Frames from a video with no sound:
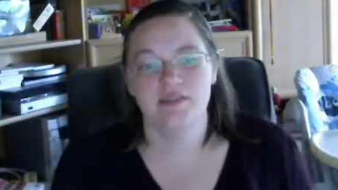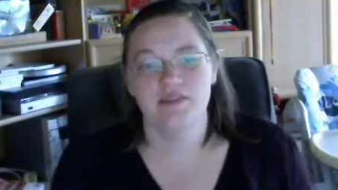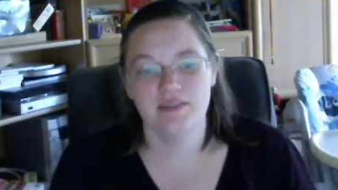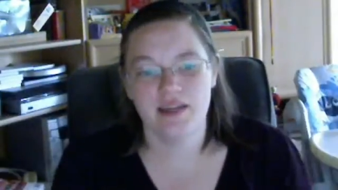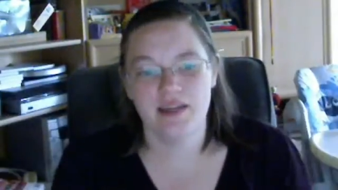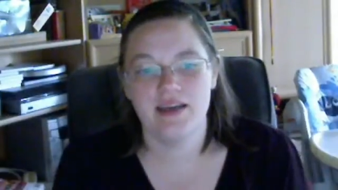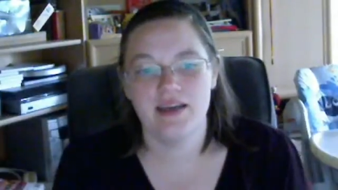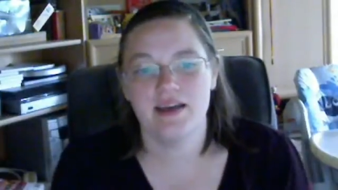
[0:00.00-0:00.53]

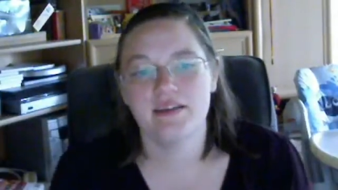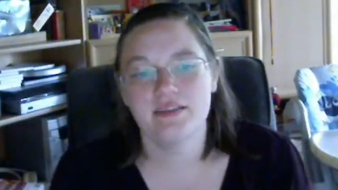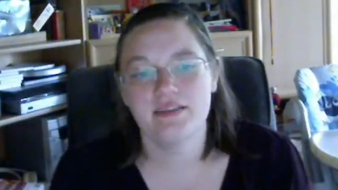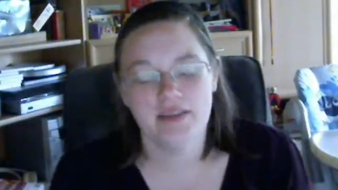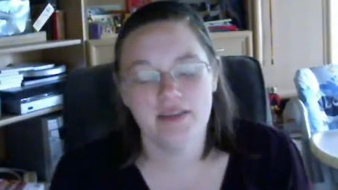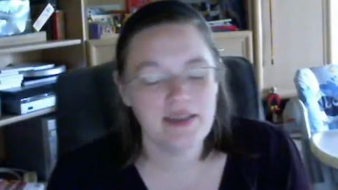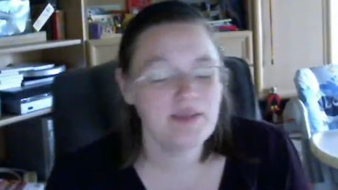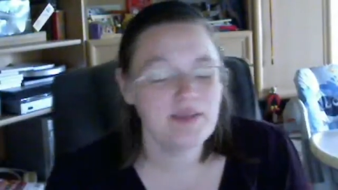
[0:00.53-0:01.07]
I can
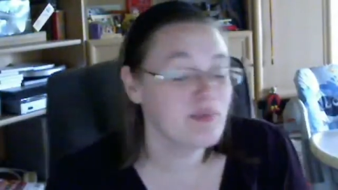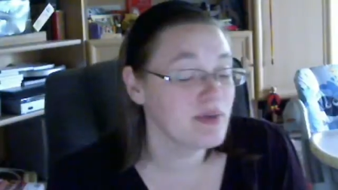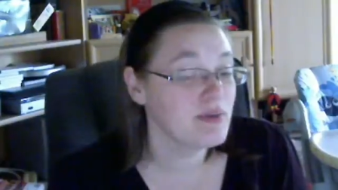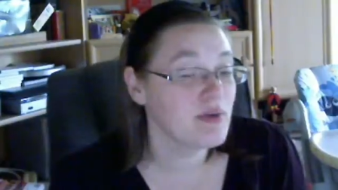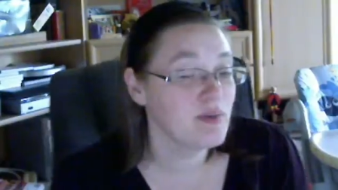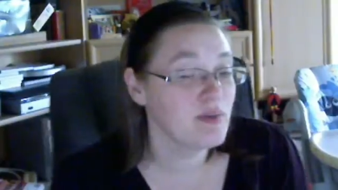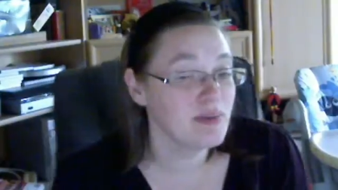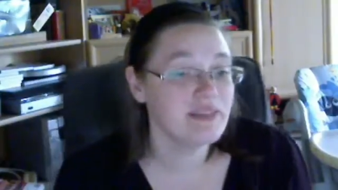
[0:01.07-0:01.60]
pretty
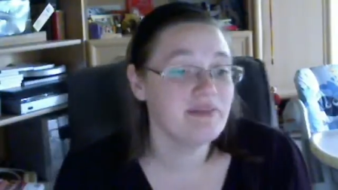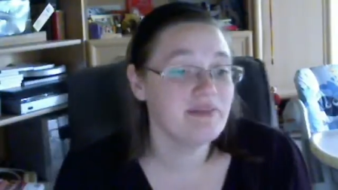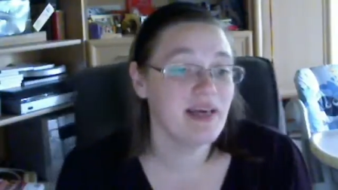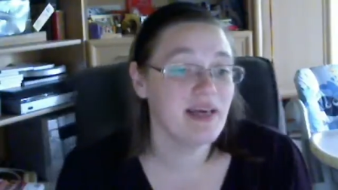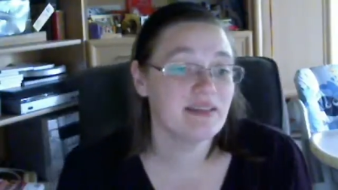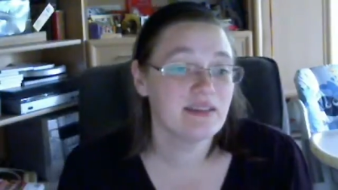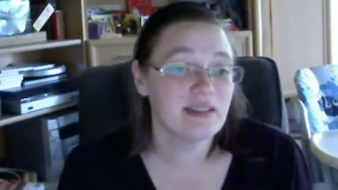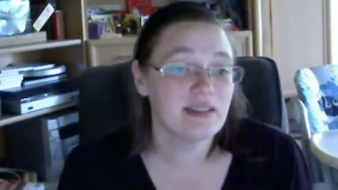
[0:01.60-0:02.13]
well believe that.
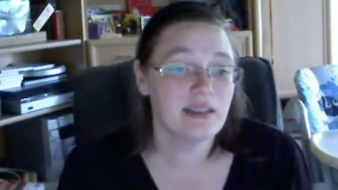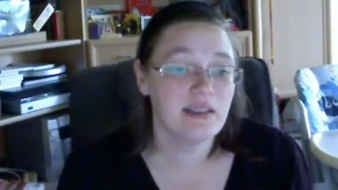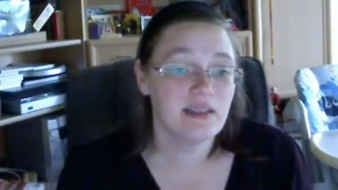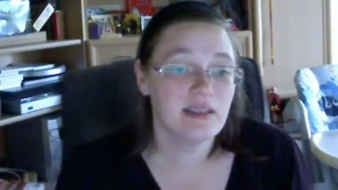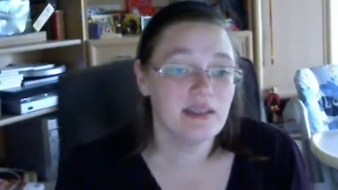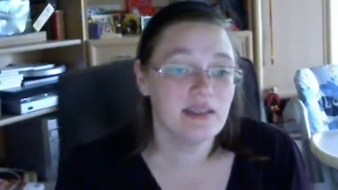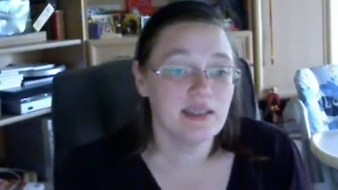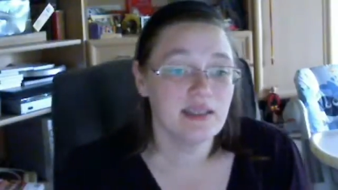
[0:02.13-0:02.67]

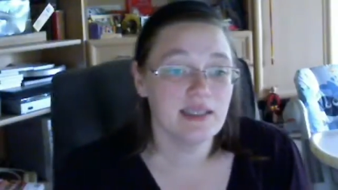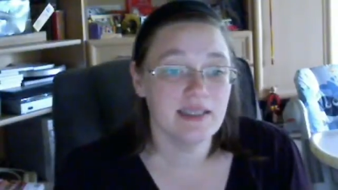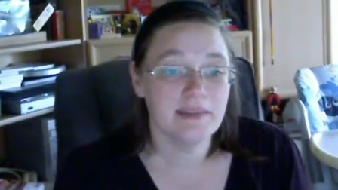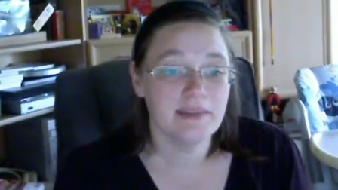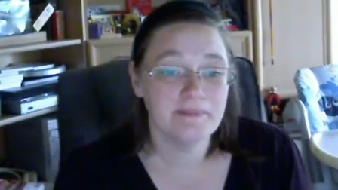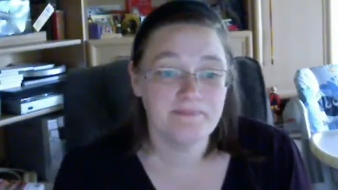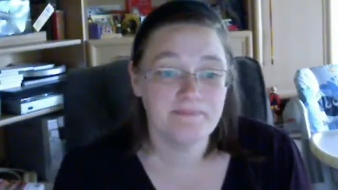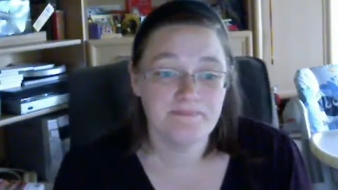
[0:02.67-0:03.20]

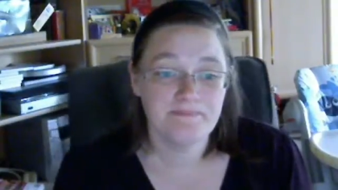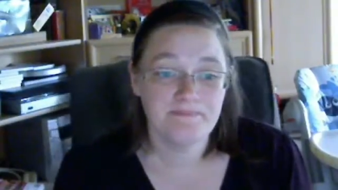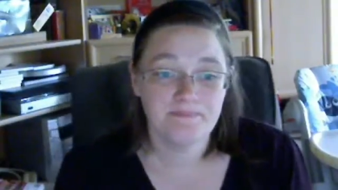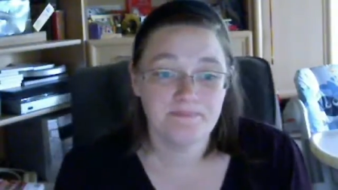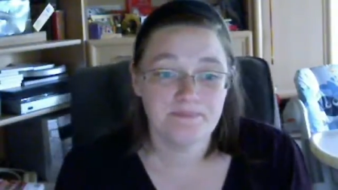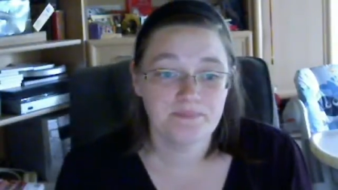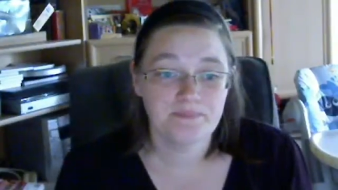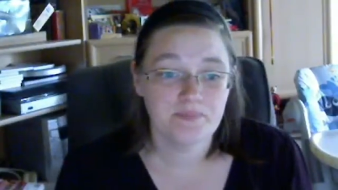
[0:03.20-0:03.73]
Um,
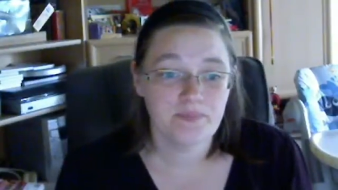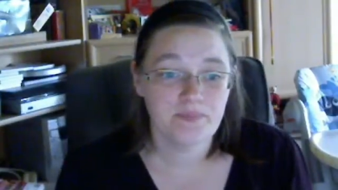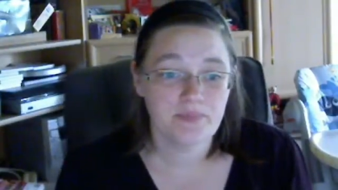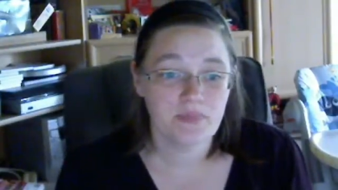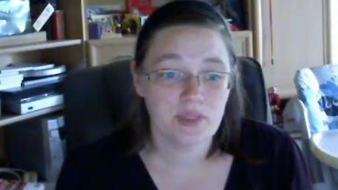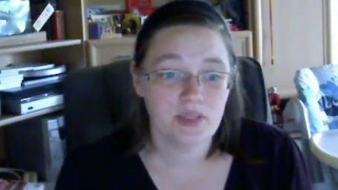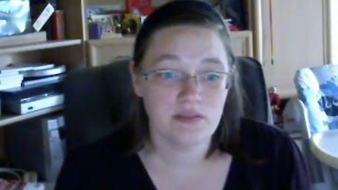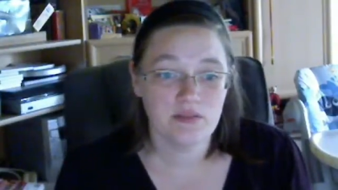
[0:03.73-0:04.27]

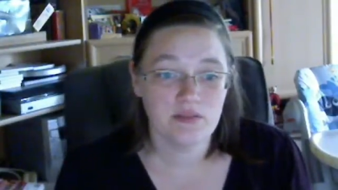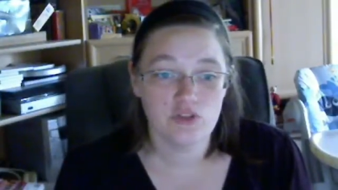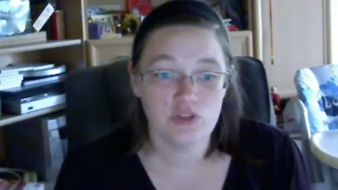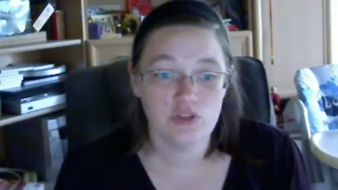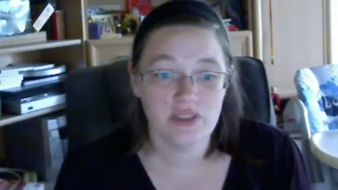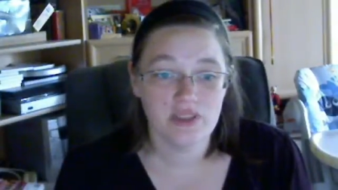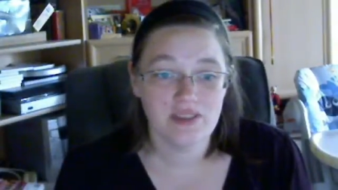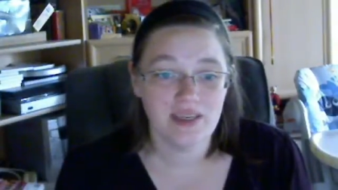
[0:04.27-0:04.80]

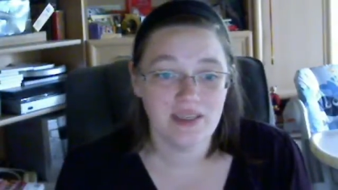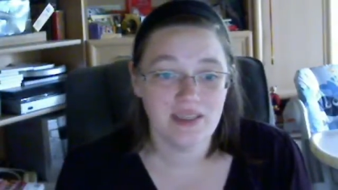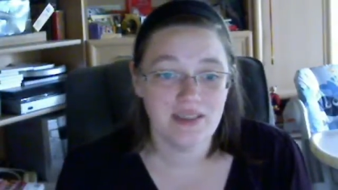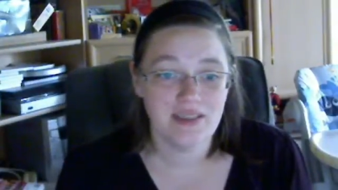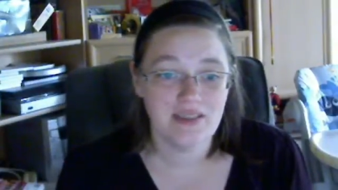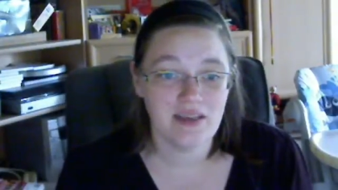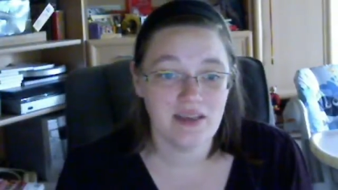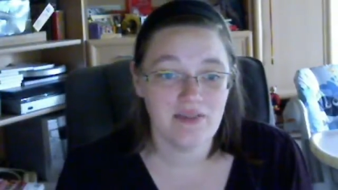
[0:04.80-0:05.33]
Tricks and
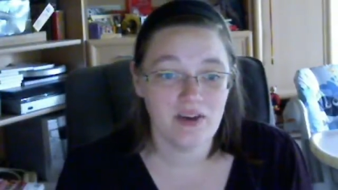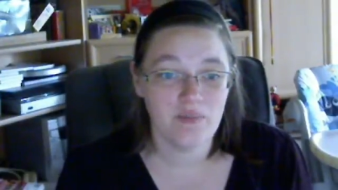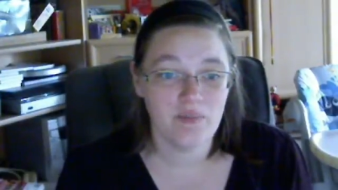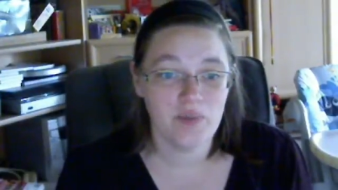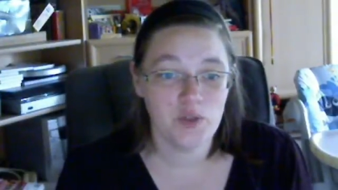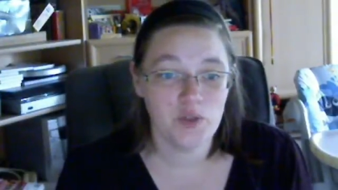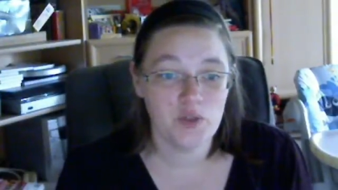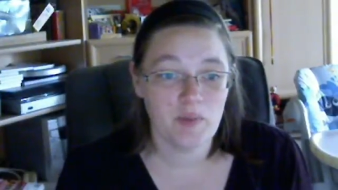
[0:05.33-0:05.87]
ideas that have helped
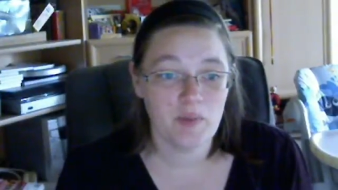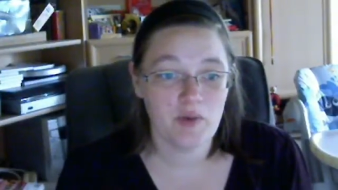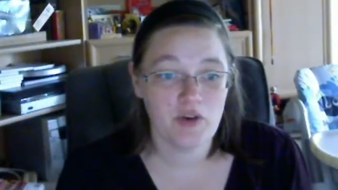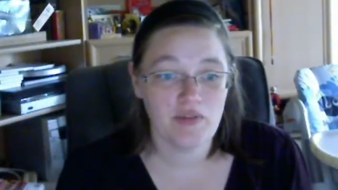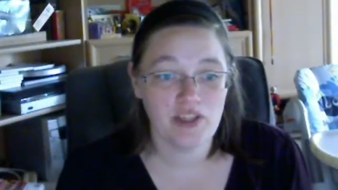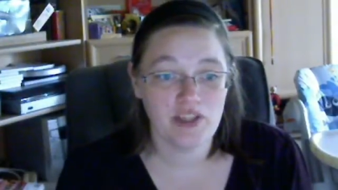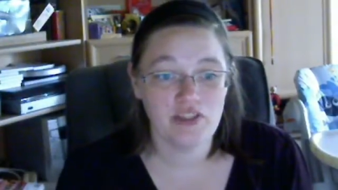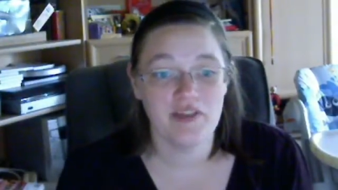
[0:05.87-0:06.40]
boost my
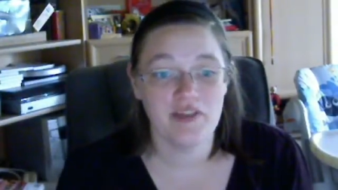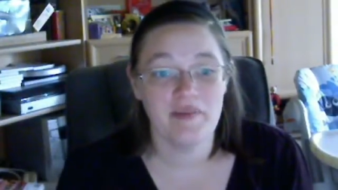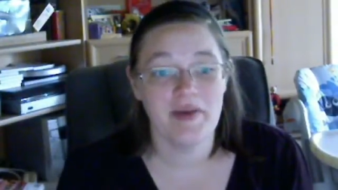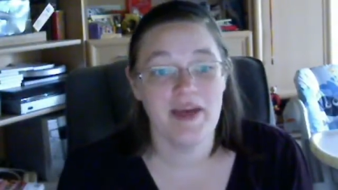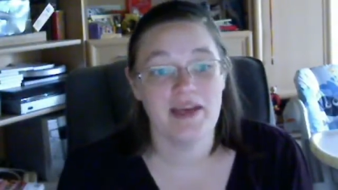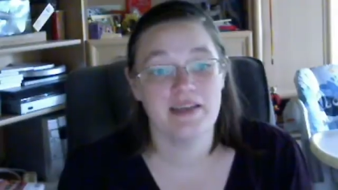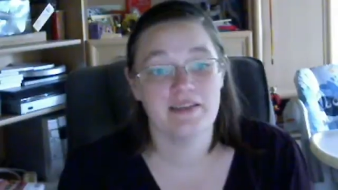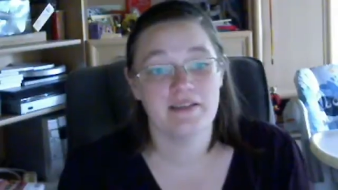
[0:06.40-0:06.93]
motivation in the
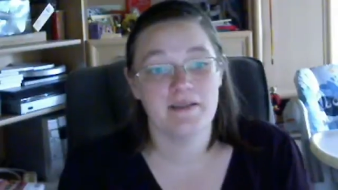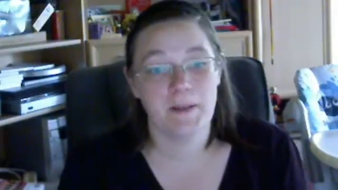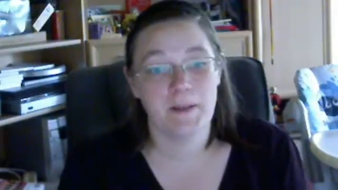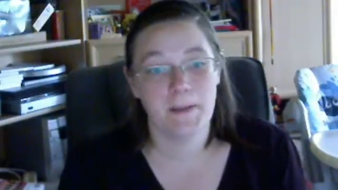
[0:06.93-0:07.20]
past.